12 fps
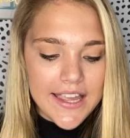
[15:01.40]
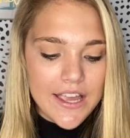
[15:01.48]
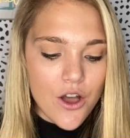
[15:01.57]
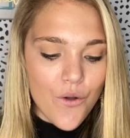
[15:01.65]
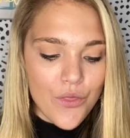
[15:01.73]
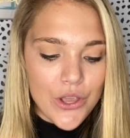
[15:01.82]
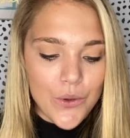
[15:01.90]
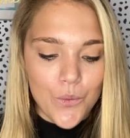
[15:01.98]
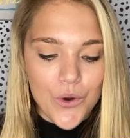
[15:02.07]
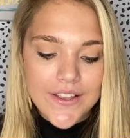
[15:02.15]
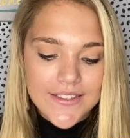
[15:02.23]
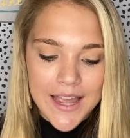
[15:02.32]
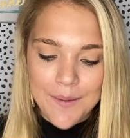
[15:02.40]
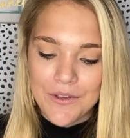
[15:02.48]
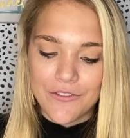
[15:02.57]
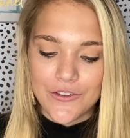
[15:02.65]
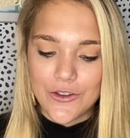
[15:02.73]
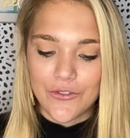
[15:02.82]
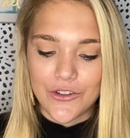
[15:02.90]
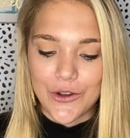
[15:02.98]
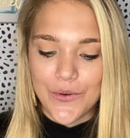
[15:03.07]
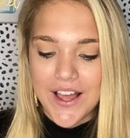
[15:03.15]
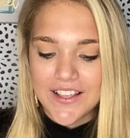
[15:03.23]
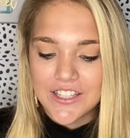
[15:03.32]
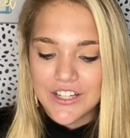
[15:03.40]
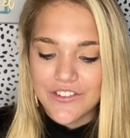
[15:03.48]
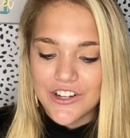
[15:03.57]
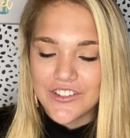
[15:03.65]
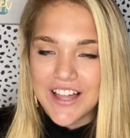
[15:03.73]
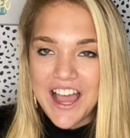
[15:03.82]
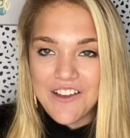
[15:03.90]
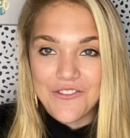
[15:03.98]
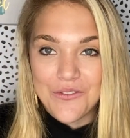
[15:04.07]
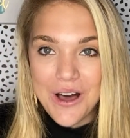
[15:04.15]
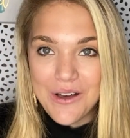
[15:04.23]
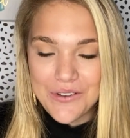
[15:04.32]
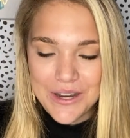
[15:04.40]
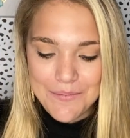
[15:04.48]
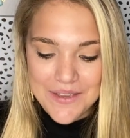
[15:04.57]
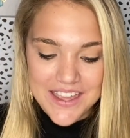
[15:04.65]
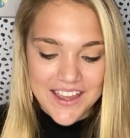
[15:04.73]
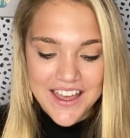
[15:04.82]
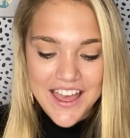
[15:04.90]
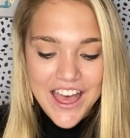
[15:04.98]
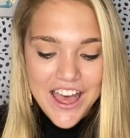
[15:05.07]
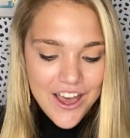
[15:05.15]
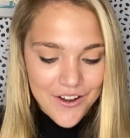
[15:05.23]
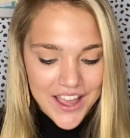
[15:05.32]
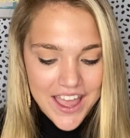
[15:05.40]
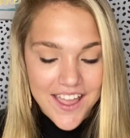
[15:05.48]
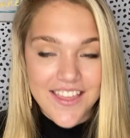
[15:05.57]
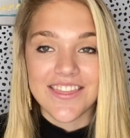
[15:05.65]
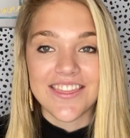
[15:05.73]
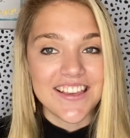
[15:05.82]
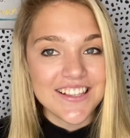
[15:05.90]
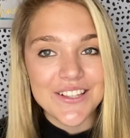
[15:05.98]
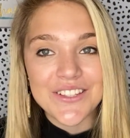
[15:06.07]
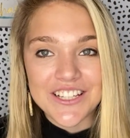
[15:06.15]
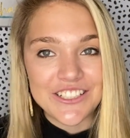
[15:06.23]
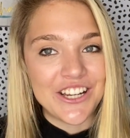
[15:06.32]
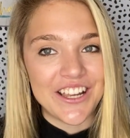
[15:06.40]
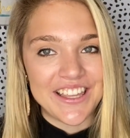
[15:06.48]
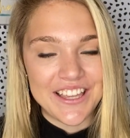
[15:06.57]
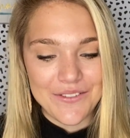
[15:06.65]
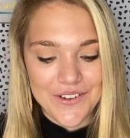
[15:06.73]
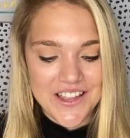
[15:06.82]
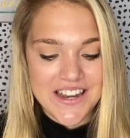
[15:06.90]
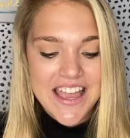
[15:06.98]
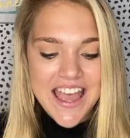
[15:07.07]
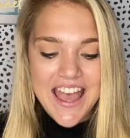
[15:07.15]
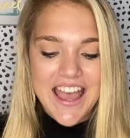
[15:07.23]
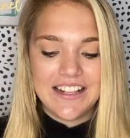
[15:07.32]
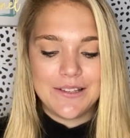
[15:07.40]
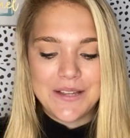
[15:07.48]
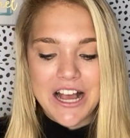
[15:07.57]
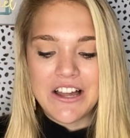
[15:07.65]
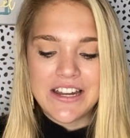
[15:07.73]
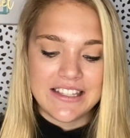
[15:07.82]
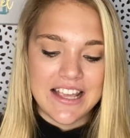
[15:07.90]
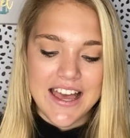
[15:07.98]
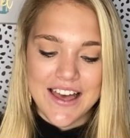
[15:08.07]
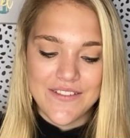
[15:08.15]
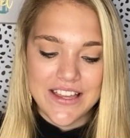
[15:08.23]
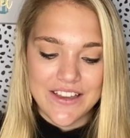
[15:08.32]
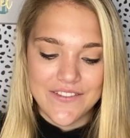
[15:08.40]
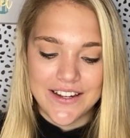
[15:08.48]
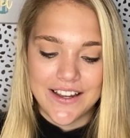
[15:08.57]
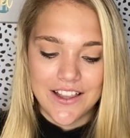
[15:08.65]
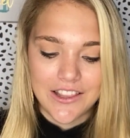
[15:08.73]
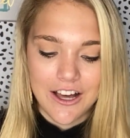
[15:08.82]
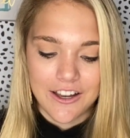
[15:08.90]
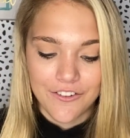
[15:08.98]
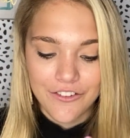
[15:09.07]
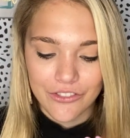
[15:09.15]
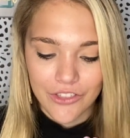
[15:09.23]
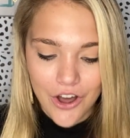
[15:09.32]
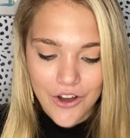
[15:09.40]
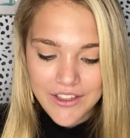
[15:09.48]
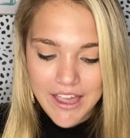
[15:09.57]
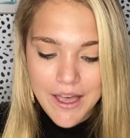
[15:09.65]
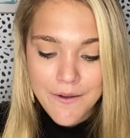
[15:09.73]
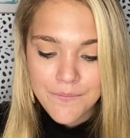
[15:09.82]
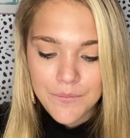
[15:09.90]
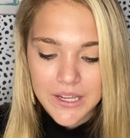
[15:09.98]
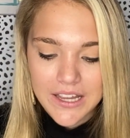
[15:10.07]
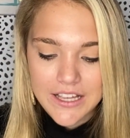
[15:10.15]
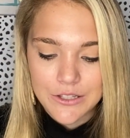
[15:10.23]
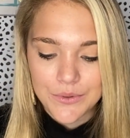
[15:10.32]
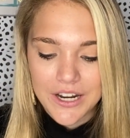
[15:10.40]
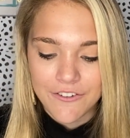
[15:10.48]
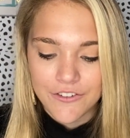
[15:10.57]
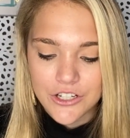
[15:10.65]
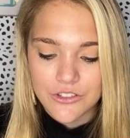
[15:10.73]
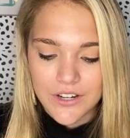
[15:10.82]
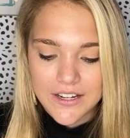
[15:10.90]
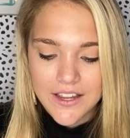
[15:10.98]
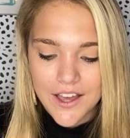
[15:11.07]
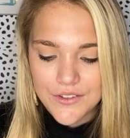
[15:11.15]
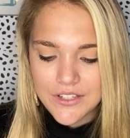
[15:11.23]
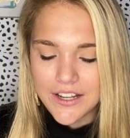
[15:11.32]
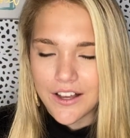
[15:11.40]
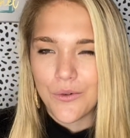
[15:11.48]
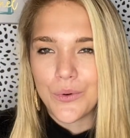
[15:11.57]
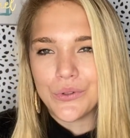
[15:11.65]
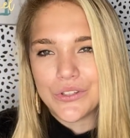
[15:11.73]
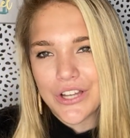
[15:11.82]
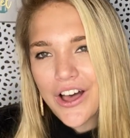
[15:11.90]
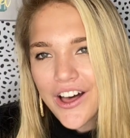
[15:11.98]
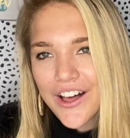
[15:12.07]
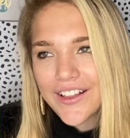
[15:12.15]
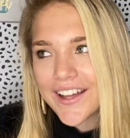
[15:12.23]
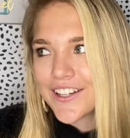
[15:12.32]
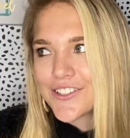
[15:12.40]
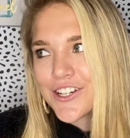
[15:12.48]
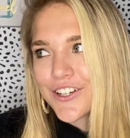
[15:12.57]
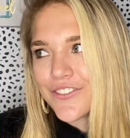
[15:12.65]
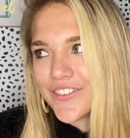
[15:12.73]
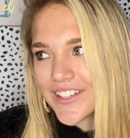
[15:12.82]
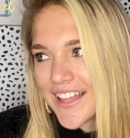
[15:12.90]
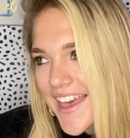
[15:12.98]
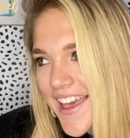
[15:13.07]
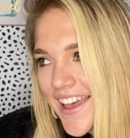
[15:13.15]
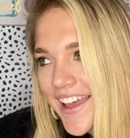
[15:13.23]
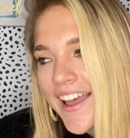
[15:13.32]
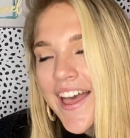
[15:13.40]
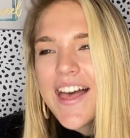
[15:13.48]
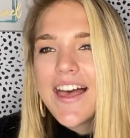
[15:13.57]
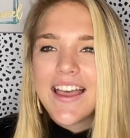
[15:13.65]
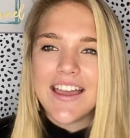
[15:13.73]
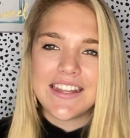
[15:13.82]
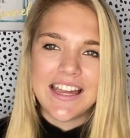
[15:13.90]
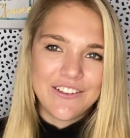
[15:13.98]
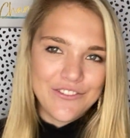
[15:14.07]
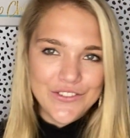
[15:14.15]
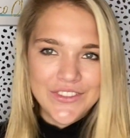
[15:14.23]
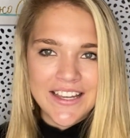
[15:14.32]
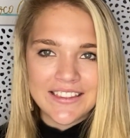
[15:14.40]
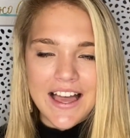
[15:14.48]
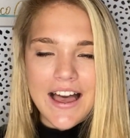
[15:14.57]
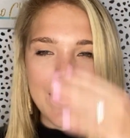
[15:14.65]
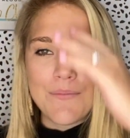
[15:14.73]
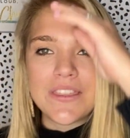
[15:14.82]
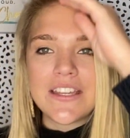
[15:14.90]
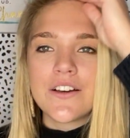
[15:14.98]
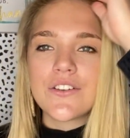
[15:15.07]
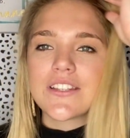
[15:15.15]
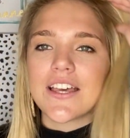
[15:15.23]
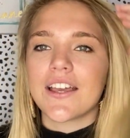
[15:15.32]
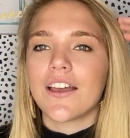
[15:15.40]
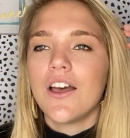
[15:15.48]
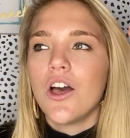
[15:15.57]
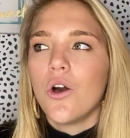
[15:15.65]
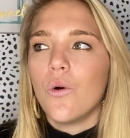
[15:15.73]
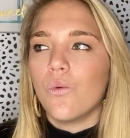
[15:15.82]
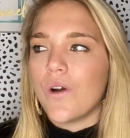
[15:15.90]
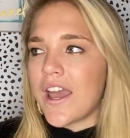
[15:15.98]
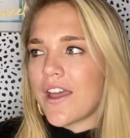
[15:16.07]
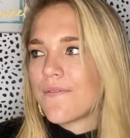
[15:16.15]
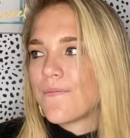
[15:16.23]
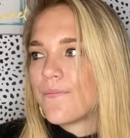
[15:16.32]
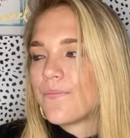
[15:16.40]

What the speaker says: eat only one type of food for the rest of your life, what would it be? Okay, this was a tricky one. And to be honest, I haven't given it a lot of thought yet because when I first read it, I was like, oh, duh, like Chick-fil-A and like food like that. But then I was like, wait,